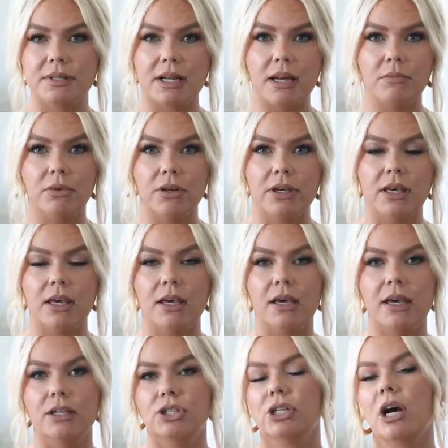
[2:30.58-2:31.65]
that I'm
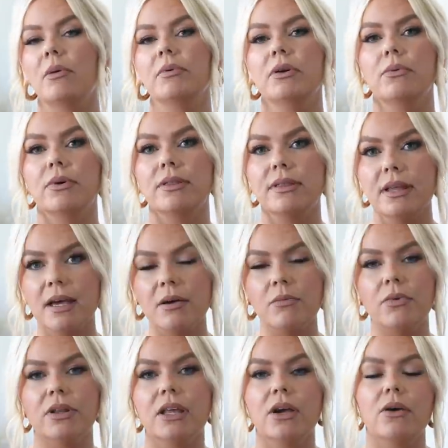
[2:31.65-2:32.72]
looking and shopping with them
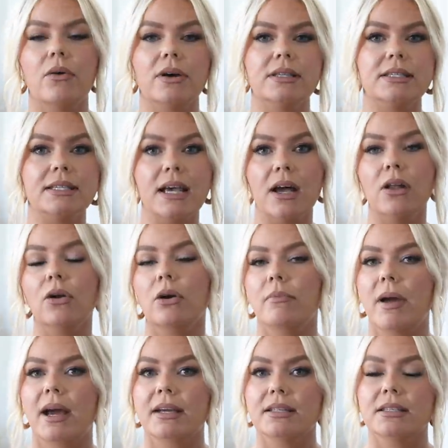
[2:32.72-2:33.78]
when they go on sale or
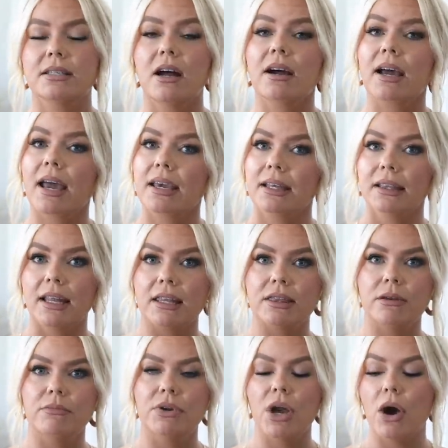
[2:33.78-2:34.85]
back in stock, I can let
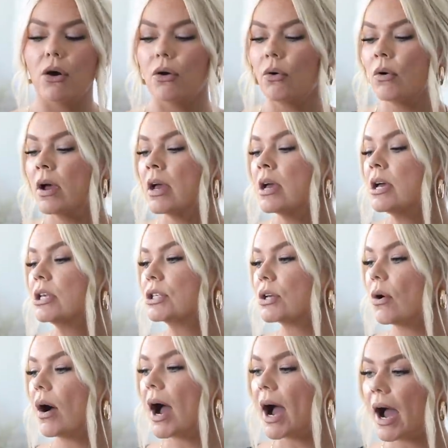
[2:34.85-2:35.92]
them know.
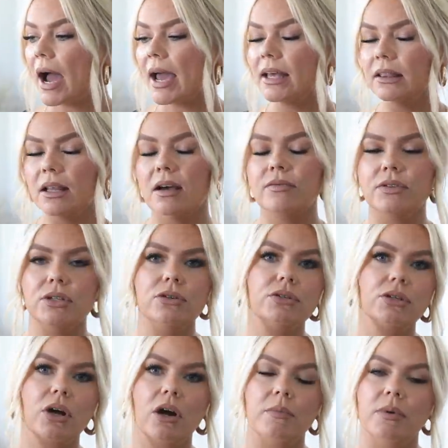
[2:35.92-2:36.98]
So I love to
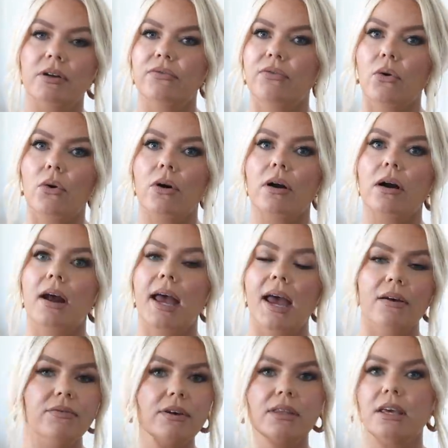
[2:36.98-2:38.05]
use Karma for
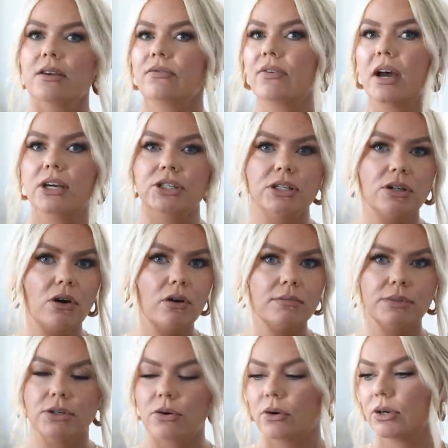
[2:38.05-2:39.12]
everything, fashion,
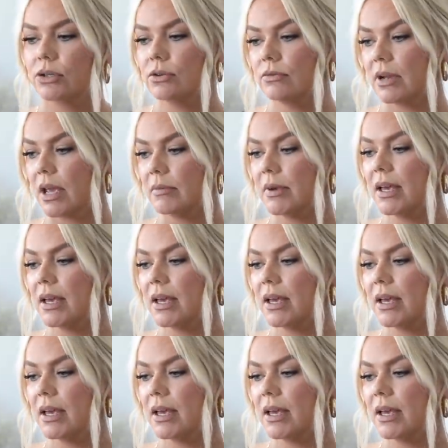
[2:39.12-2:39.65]
home decor, you name